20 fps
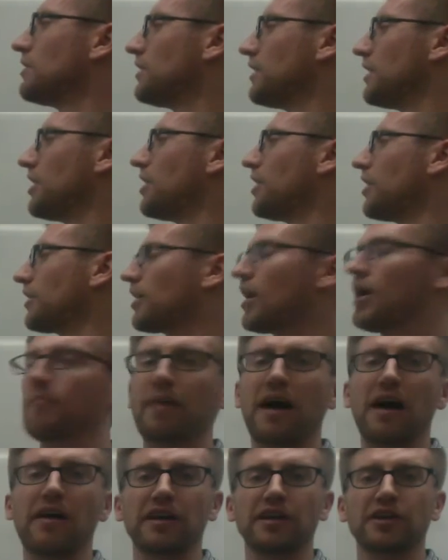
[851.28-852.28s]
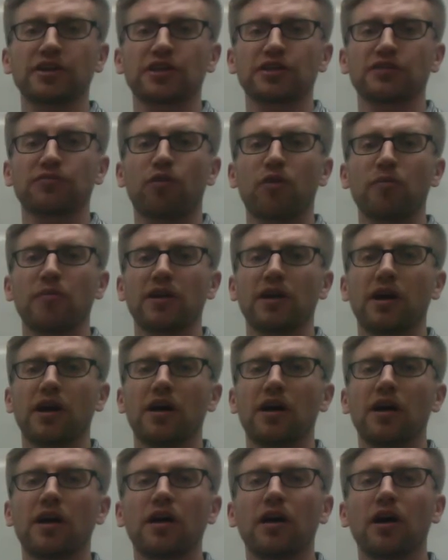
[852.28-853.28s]
and our compound interest
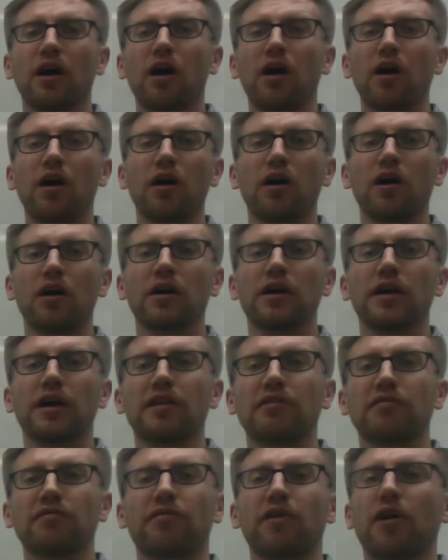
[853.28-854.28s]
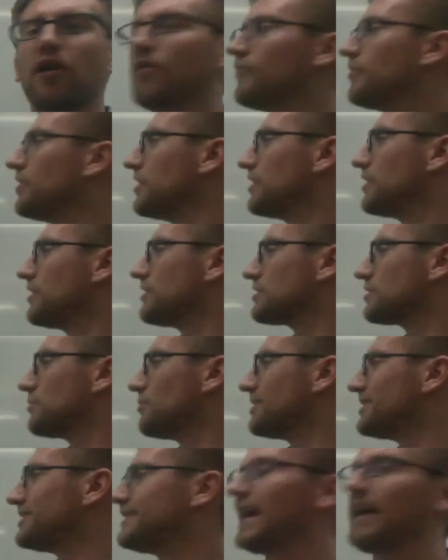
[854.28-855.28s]
formula, all involving some of
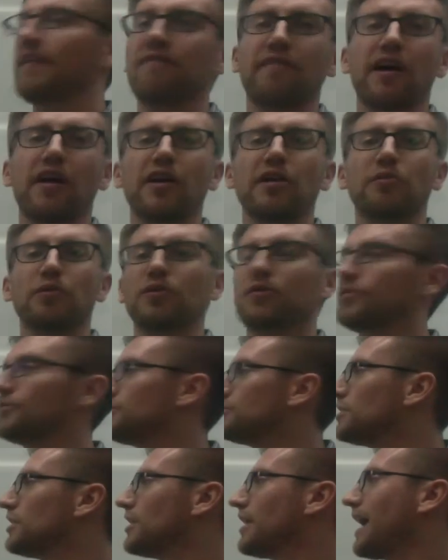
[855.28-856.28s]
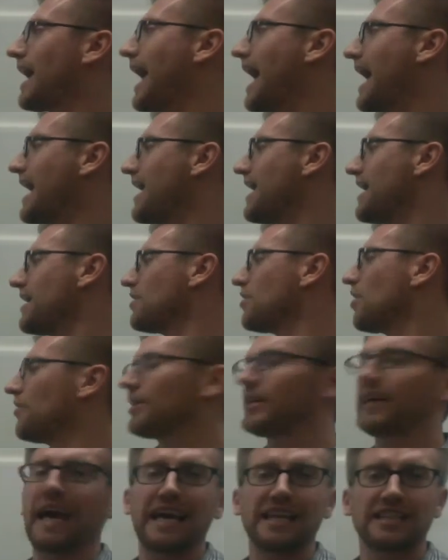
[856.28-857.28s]
the same variables. A, in all the
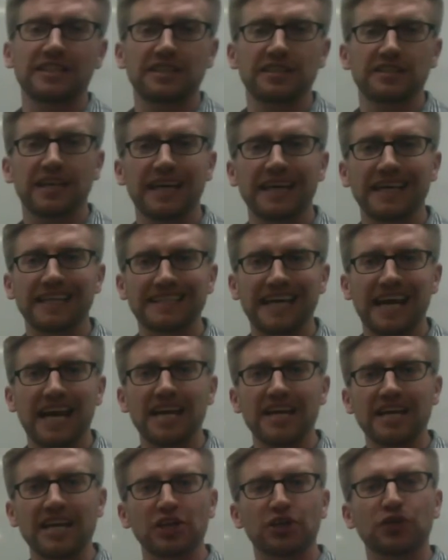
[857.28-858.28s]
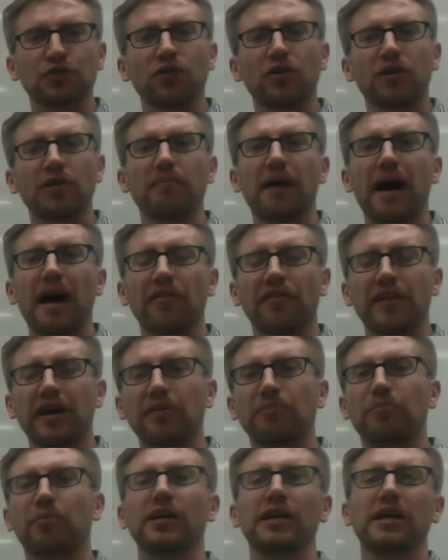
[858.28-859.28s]
cases, is that initial amount that you're
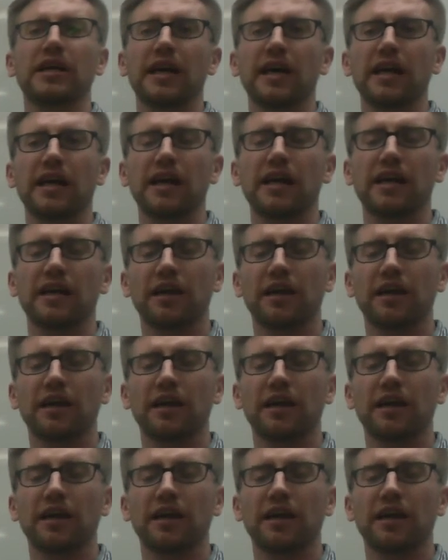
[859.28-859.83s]
putting it in,